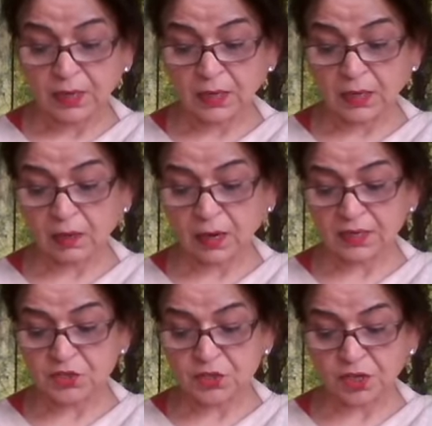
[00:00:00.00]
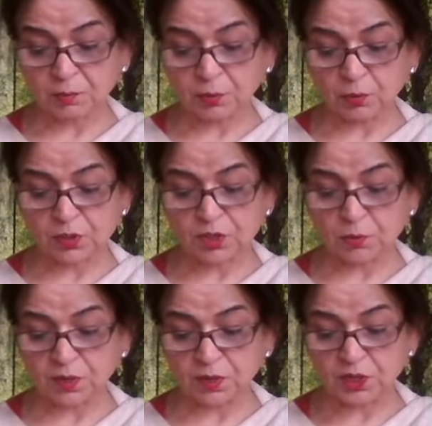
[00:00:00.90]
He alights and
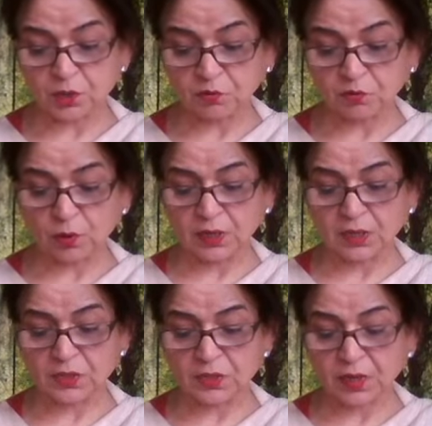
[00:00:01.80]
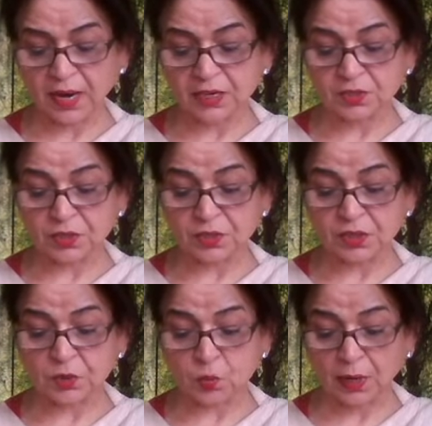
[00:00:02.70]
approaches Bhishma. Folding his hands, he
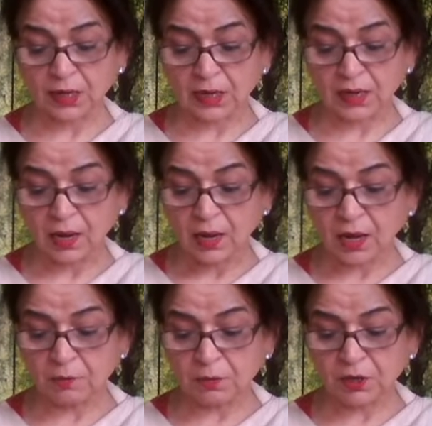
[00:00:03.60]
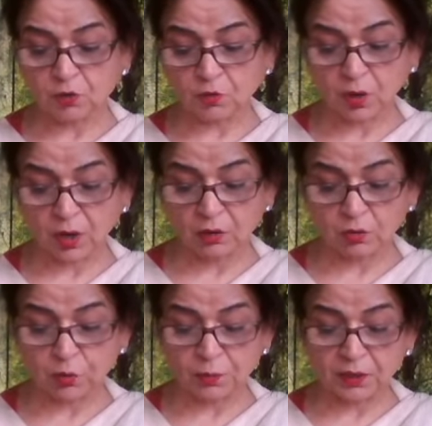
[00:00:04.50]
says quietly, I mean to follow
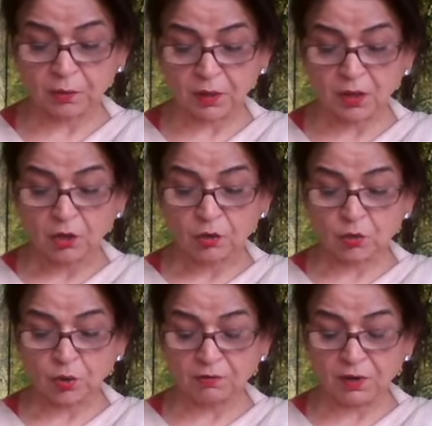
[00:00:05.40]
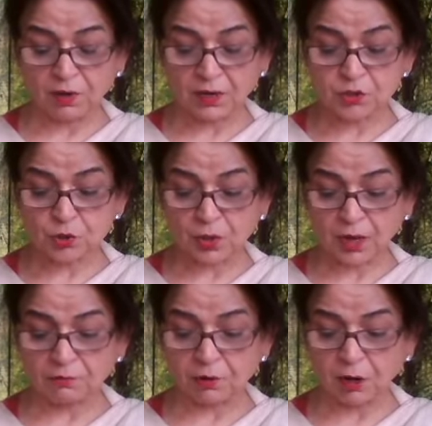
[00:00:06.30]
you, Pitama. You have laid your
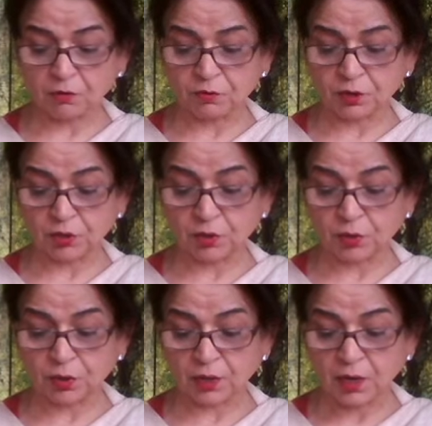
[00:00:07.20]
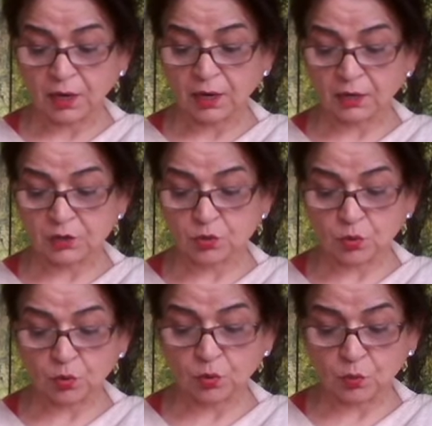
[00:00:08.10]
life down for Duryodhan, and
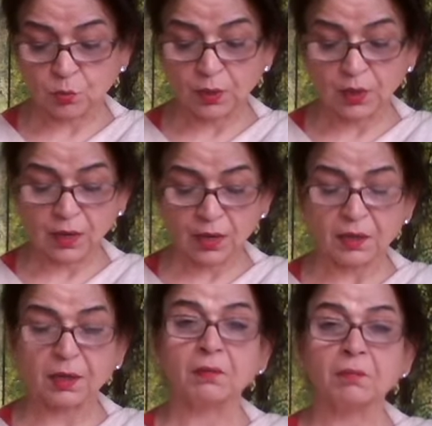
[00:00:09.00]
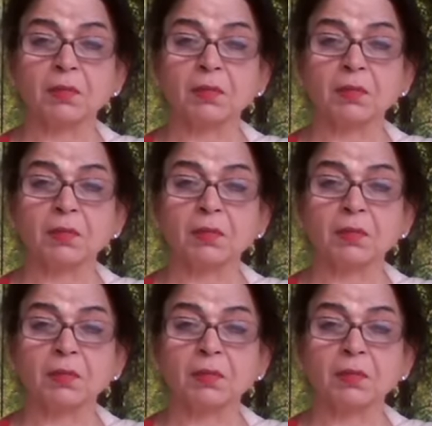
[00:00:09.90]
so will I.